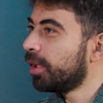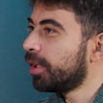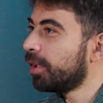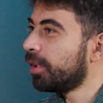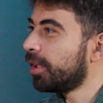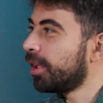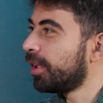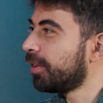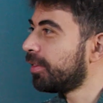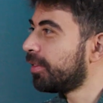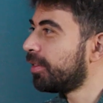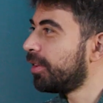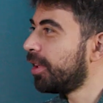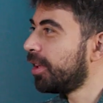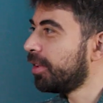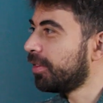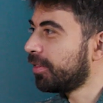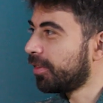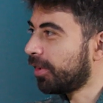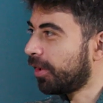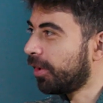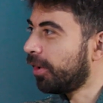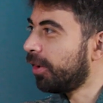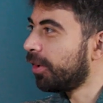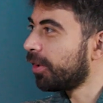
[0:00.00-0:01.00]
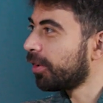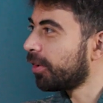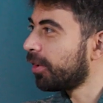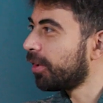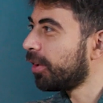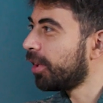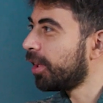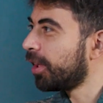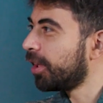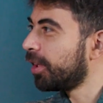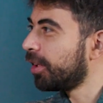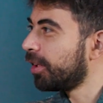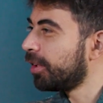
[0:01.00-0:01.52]
that's a lot.
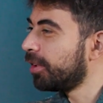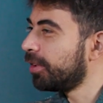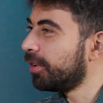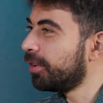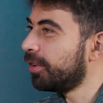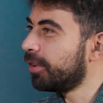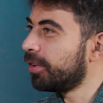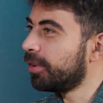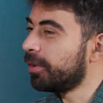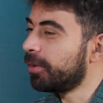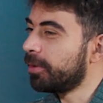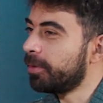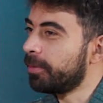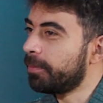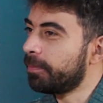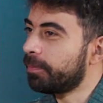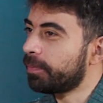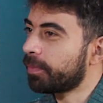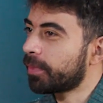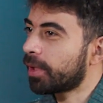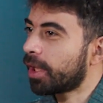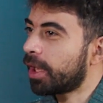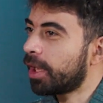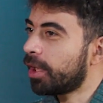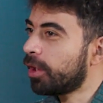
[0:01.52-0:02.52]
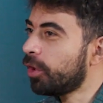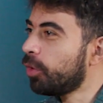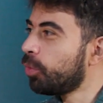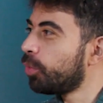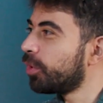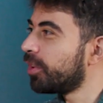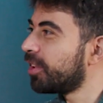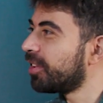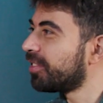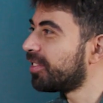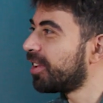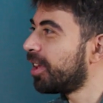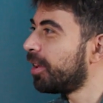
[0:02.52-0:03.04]
And I don't know,
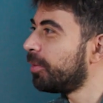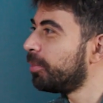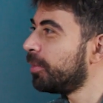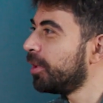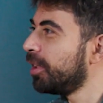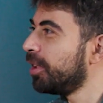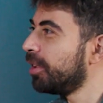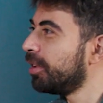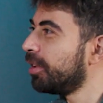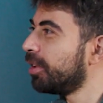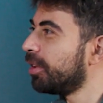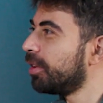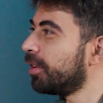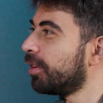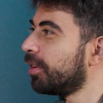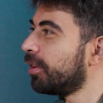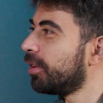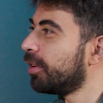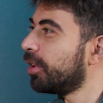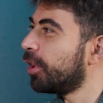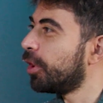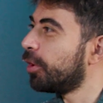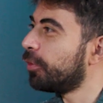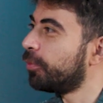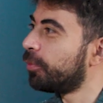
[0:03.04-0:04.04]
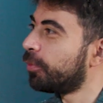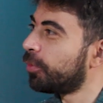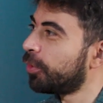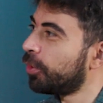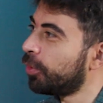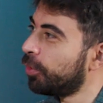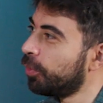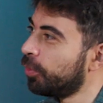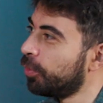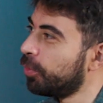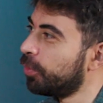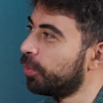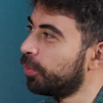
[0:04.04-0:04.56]
what does that mean for
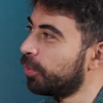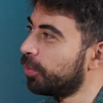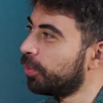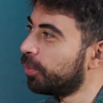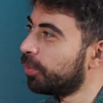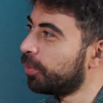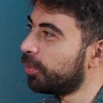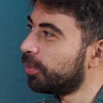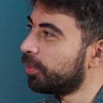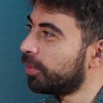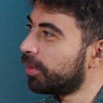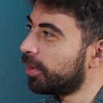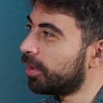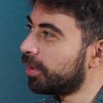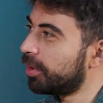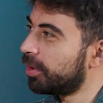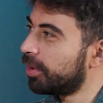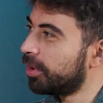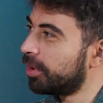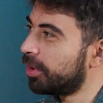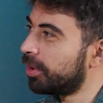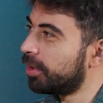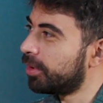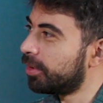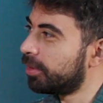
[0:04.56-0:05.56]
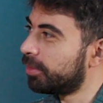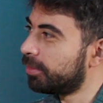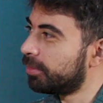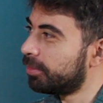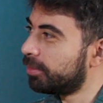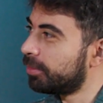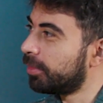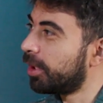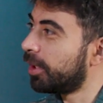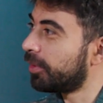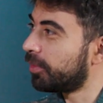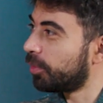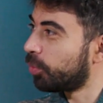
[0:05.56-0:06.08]
you
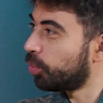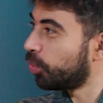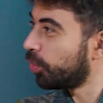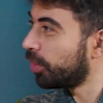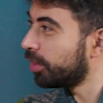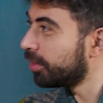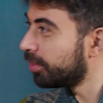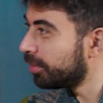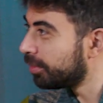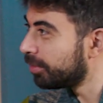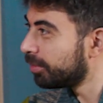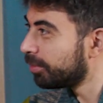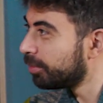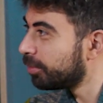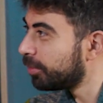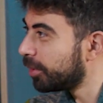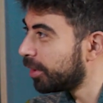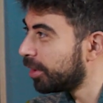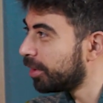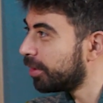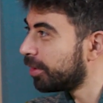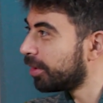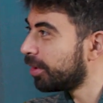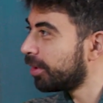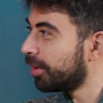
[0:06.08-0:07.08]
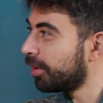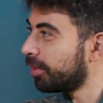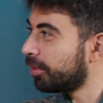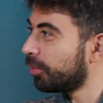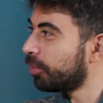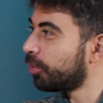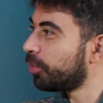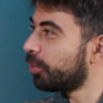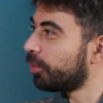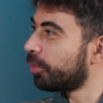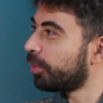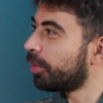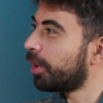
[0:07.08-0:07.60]
as a one being
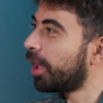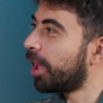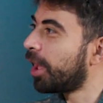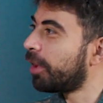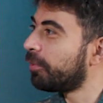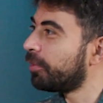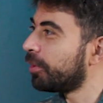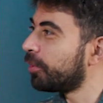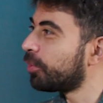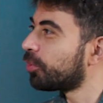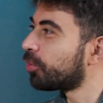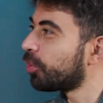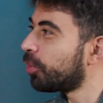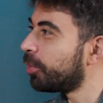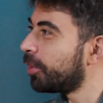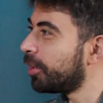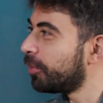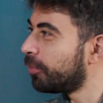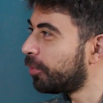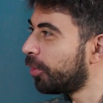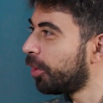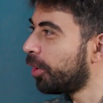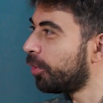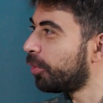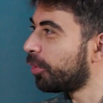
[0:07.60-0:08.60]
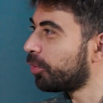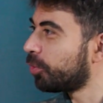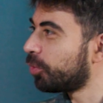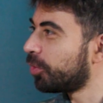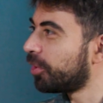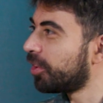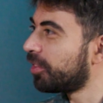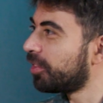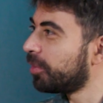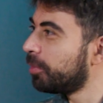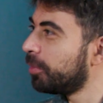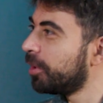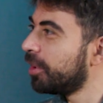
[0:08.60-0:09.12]
having so many followers? What
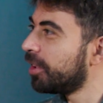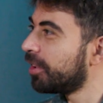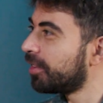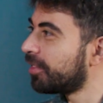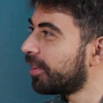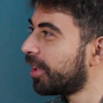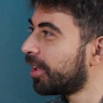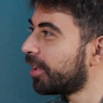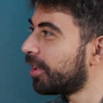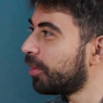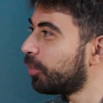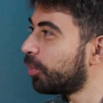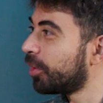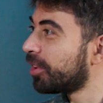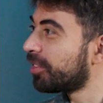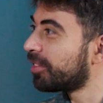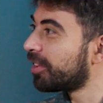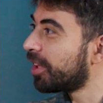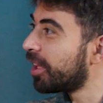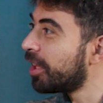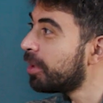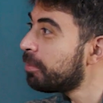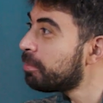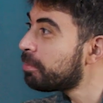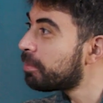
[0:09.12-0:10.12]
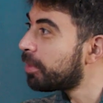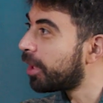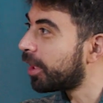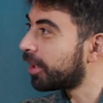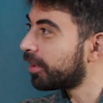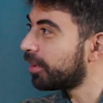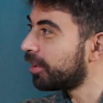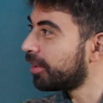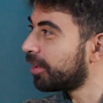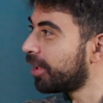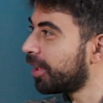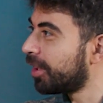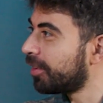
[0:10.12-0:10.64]
does it mean exactly? What's the
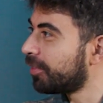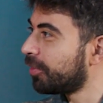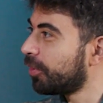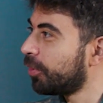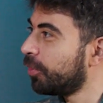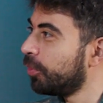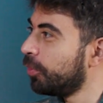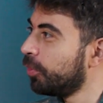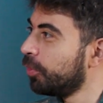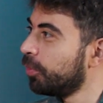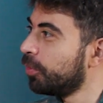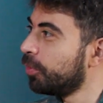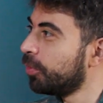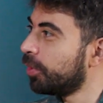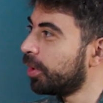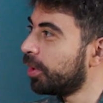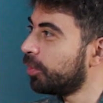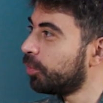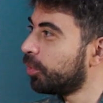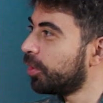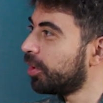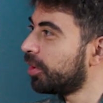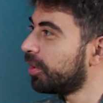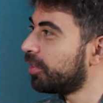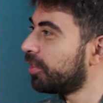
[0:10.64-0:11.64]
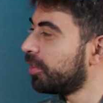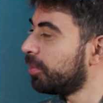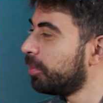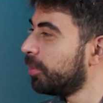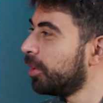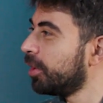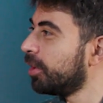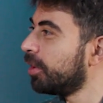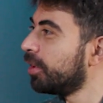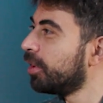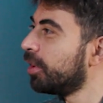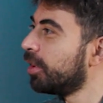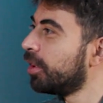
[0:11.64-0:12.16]
impact it has on you, and what does it
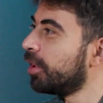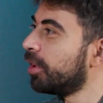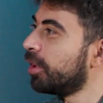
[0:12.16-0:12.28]
mean